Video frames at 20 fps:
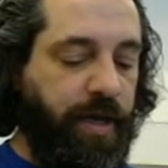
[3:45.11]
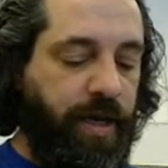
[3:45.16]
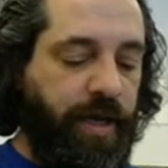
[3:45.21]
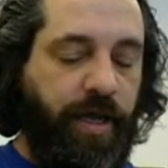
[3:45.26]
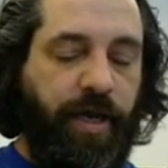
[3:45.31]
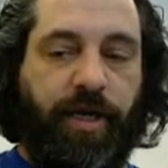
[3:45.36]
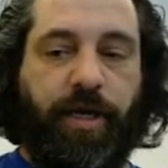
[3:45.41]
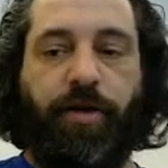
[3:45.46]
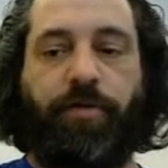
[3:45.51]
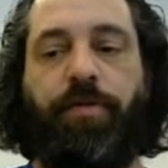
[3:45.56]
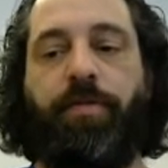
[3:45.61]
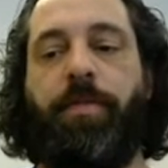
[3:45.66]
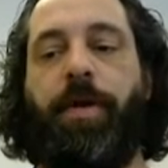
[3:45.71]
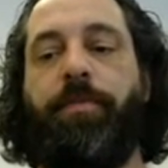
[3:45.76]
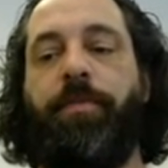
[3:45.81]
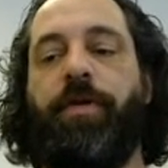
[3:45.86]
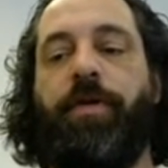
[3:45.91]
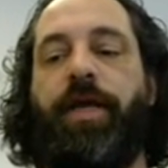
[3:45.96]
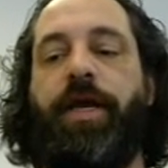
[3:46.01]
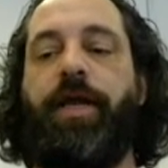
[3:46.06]
And I'm going to
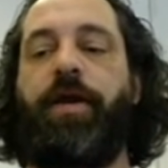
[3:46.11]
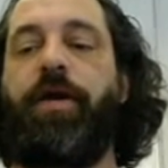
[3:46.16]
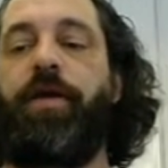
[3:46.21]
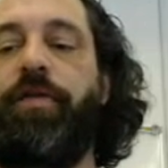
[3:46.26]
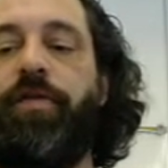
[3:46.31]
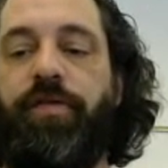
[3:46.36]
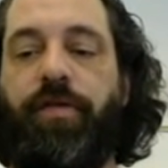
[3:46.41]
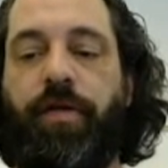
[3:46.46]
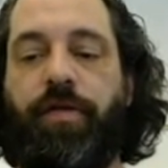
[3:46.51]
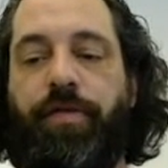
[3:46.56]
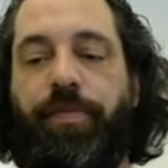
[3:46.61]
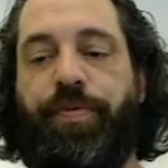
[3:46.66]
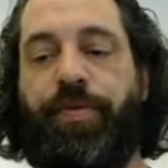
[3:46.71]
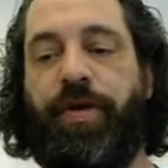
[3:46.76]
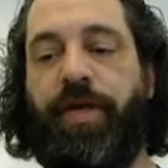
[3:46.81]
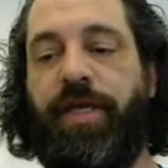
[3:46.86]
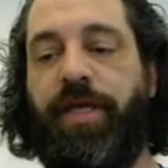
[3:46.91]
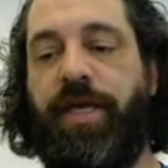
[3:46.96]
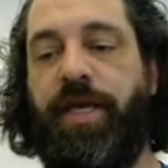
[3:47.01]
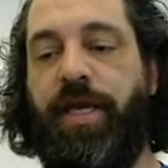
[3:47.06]
remember later to
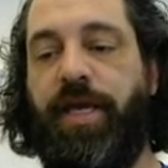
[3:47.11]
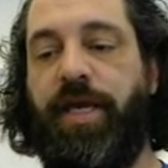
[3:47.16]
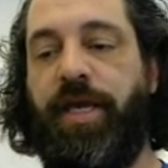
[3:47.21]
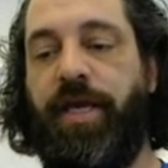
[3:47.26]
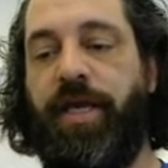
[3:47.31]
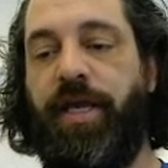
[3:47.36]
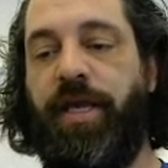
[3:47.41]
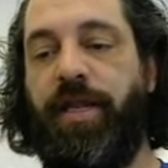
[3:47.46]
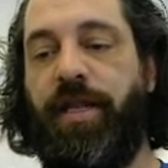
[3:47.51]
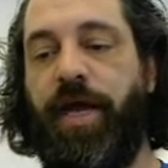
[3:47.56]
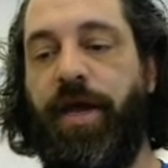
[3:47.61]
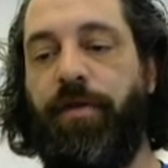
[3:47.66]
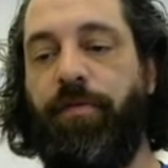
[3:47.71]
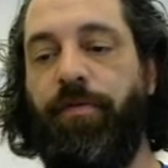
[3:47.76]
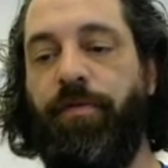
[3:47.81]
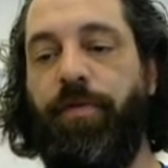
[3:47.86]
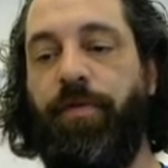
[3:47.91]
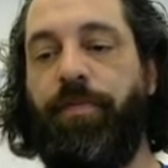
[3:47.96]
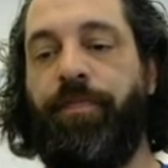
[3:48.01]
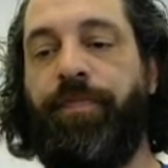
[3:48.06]
put a key in that
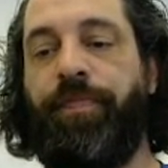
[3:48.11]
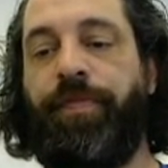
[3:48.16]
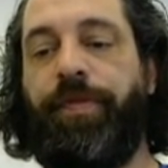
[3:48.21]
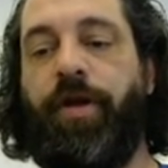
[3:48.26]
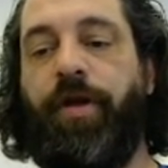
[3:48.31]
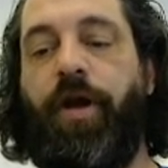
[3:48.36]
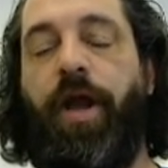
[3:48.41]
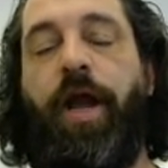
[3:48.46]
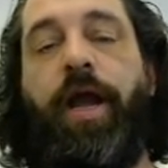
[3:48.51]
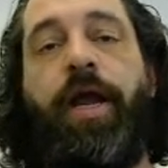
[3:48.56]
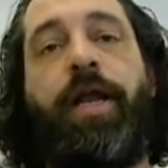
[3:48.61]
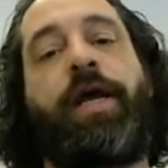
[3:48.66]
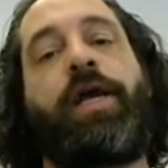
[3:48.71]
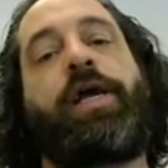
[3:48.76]
room, all right?